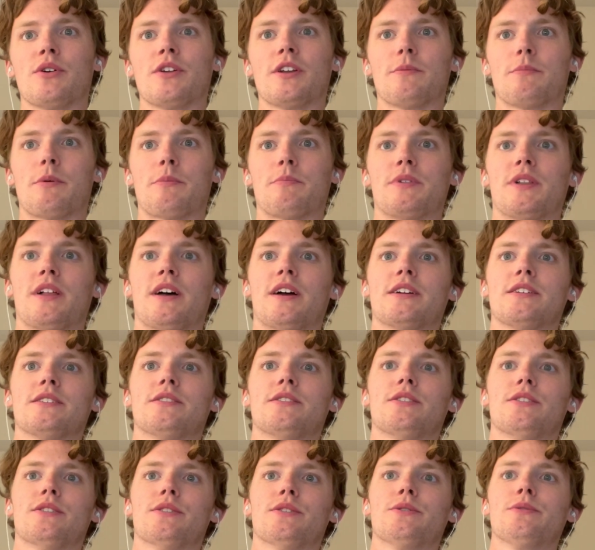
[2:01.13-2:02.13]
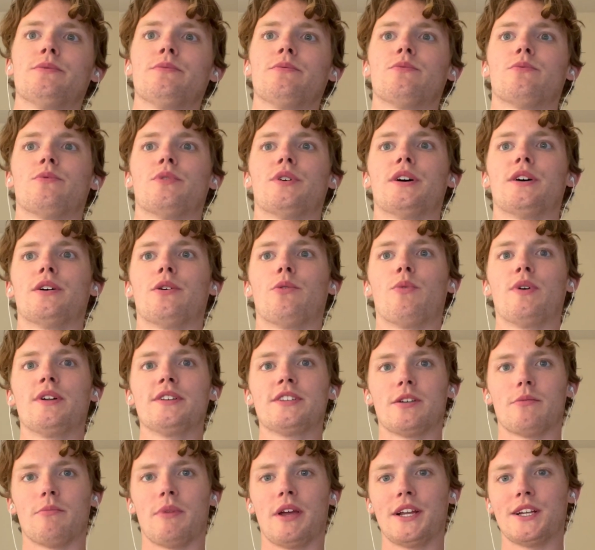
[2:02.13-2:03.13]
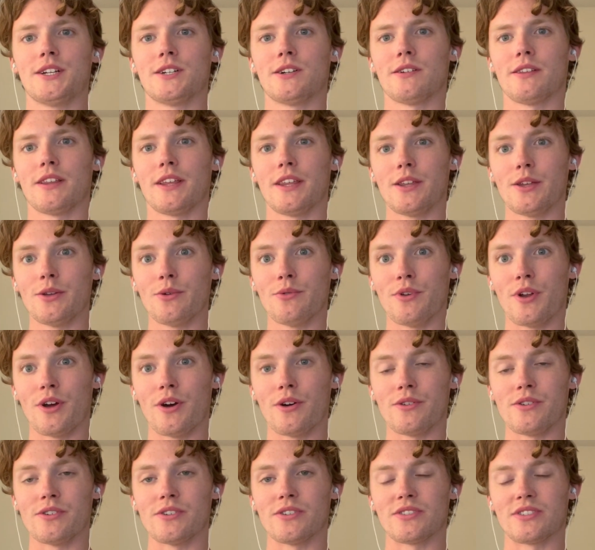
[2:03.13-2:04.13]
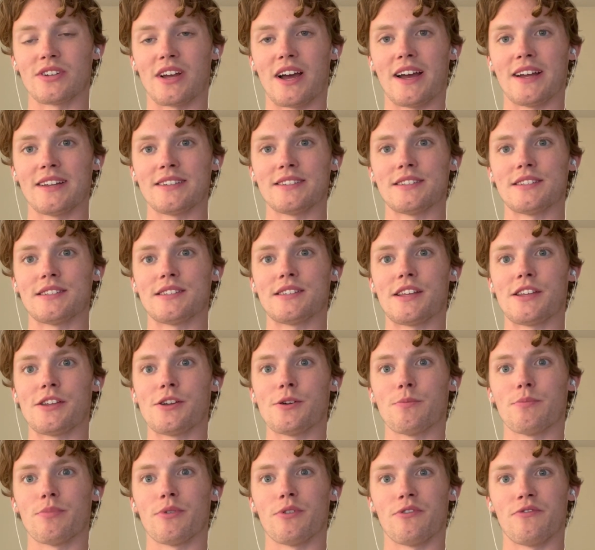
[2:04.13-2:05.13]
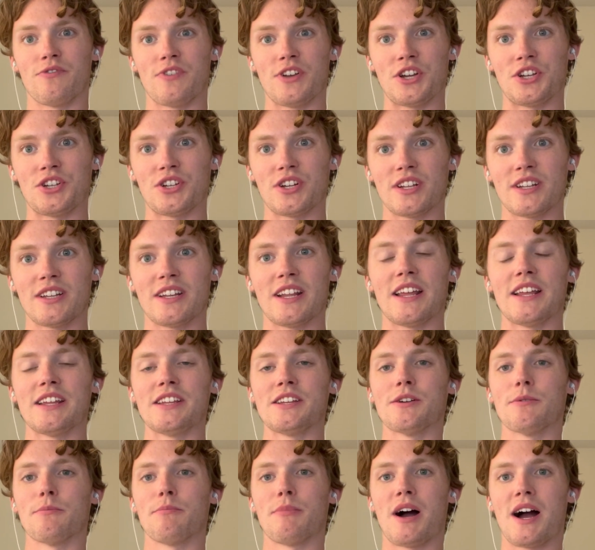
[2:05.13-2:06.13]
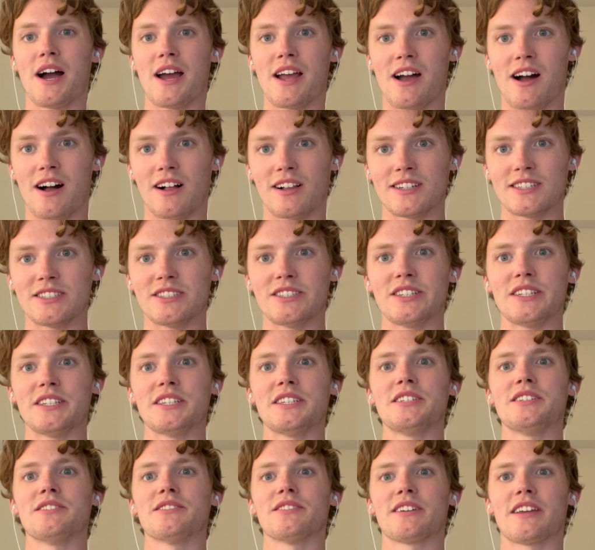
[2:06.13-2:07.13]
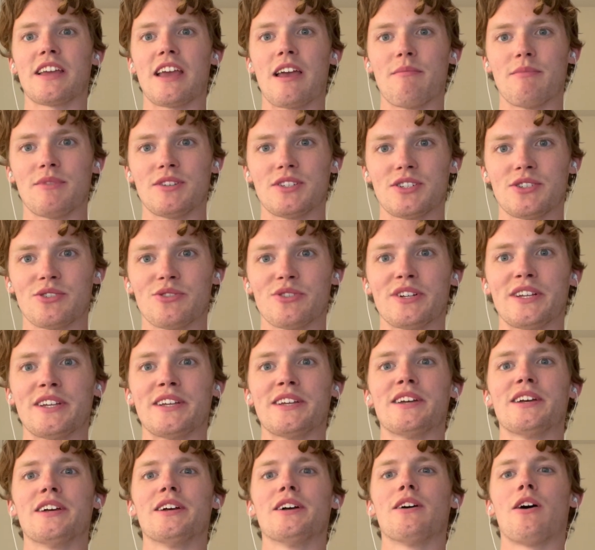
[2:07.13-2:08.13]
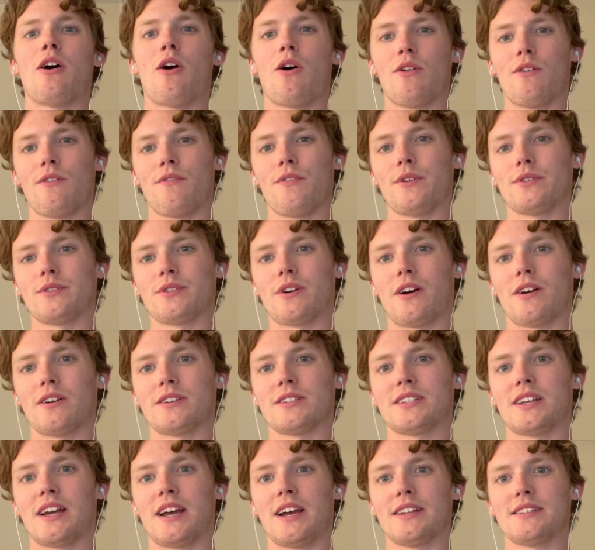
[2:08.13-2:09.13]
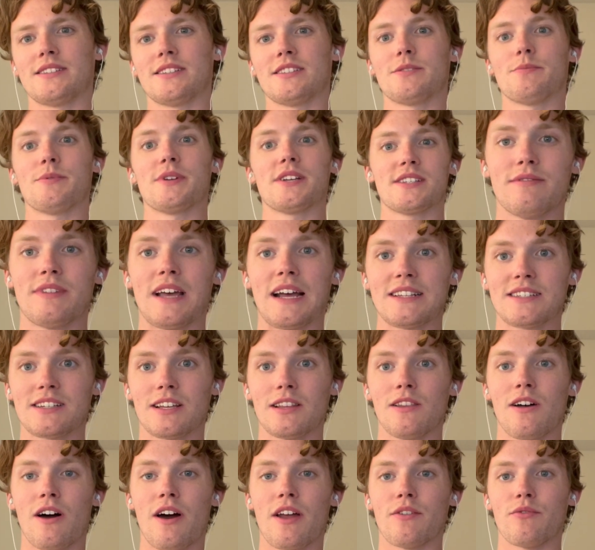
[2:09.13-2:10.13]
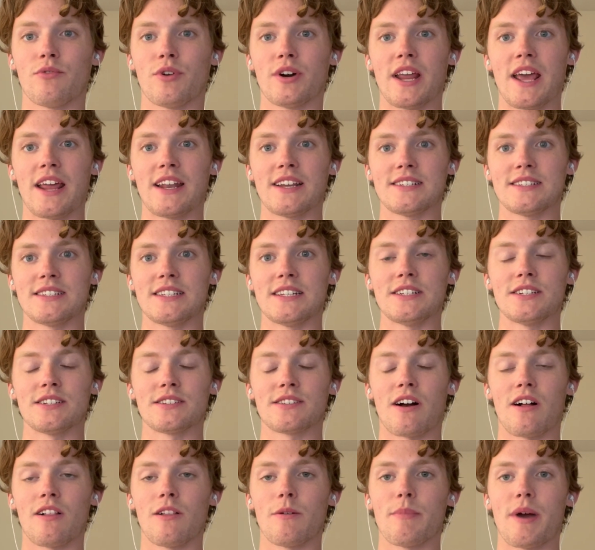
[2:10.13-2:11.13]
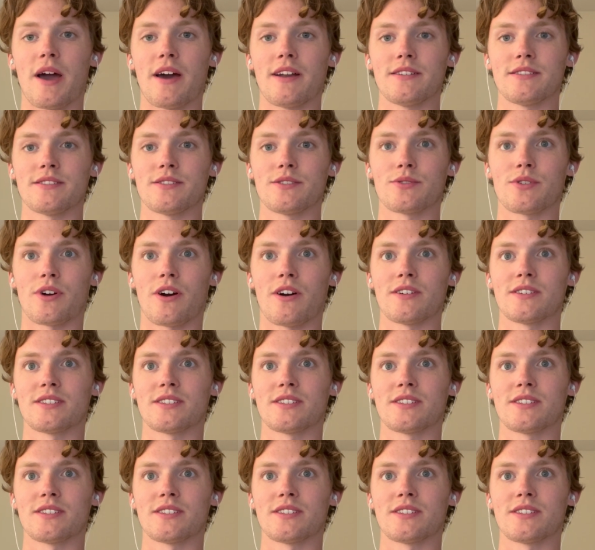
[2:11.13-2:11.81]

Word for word: end up applying to will want to make sure that you know your sciences, that you're proficient in your biology, your chemistry, all of those hard sciences because that's a lot of what anesthesia is all about is those hard